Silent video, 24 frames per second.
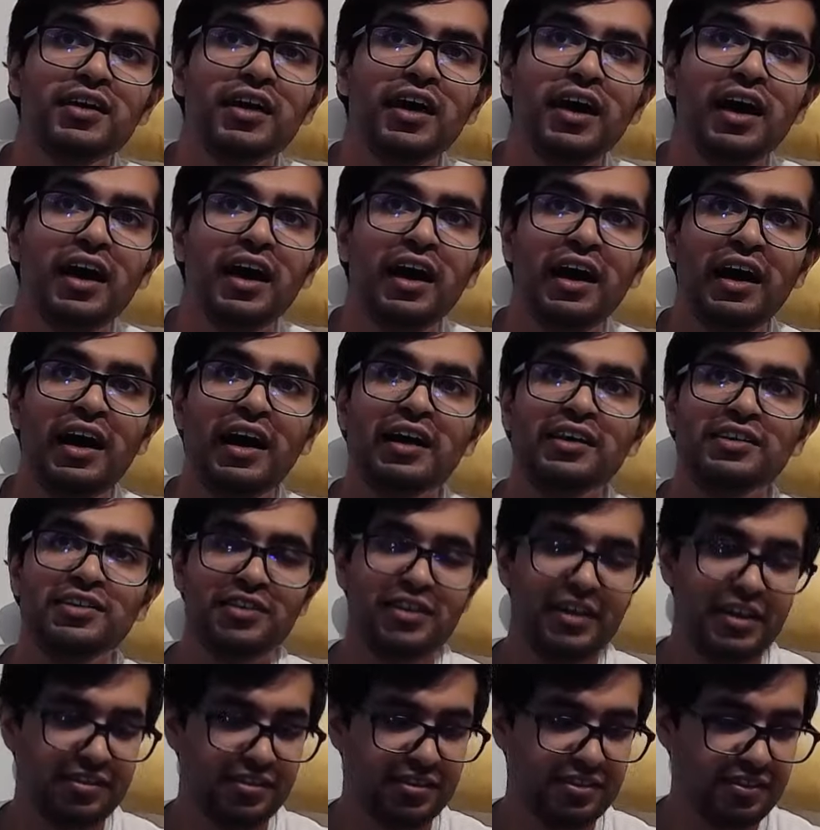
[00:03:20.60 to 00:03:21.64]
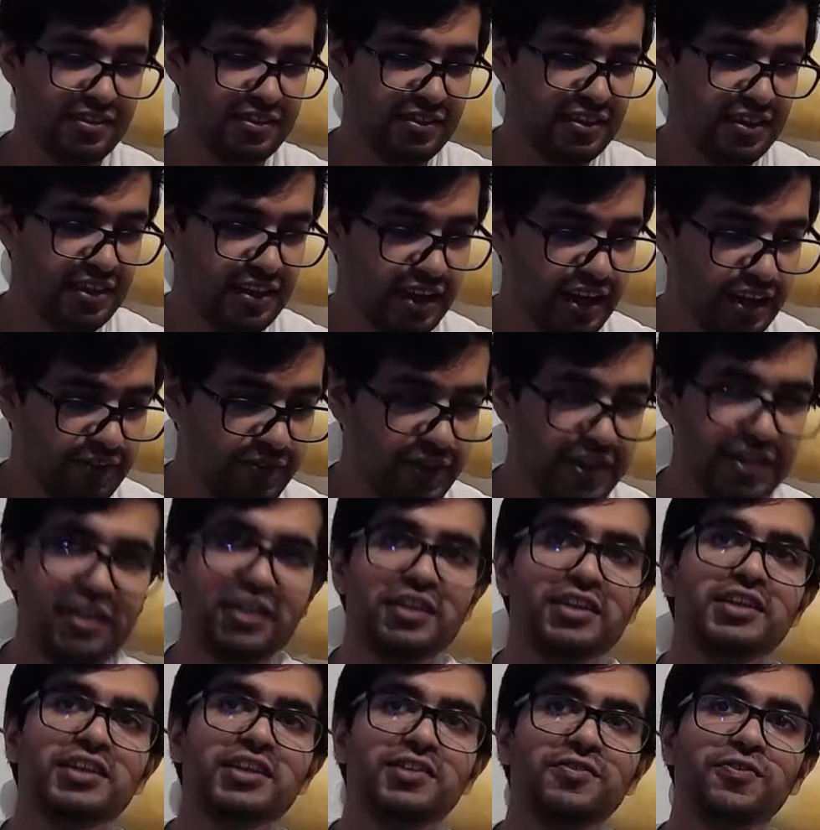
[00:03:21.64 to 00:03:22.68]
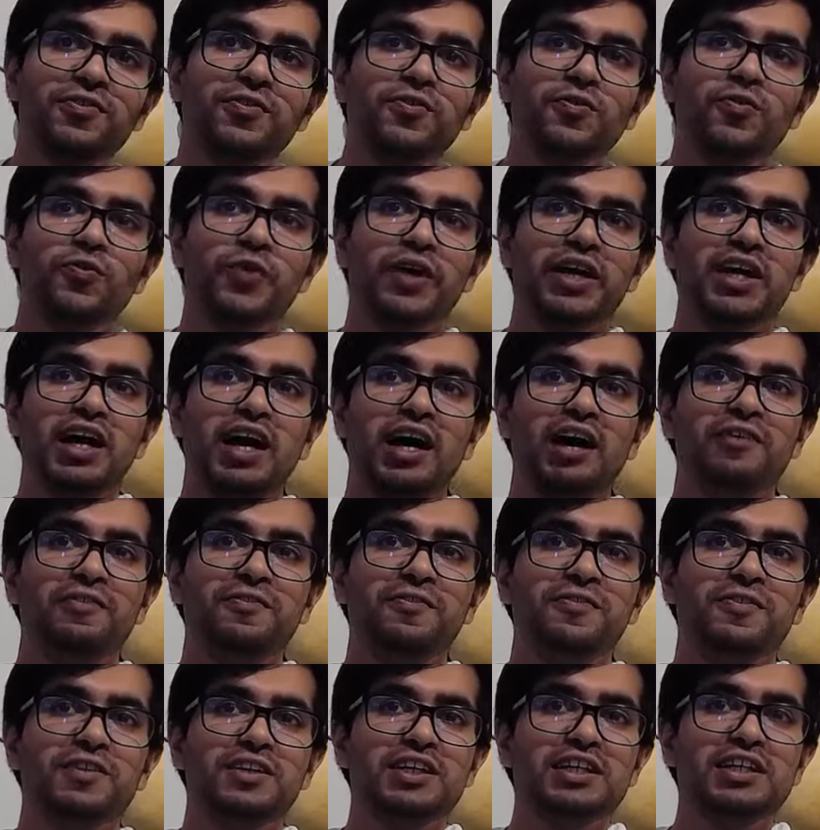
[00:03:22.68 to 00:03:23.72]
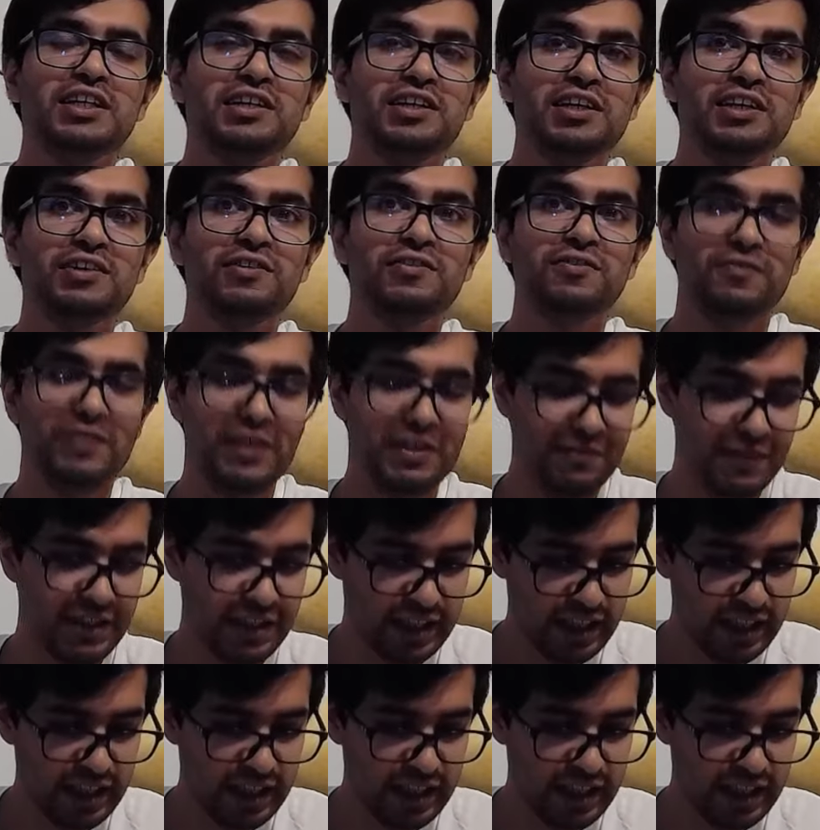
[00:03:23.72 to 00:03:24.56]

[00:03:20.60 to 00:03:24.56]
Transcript: And you guys can see kind of underneath we have the VeVe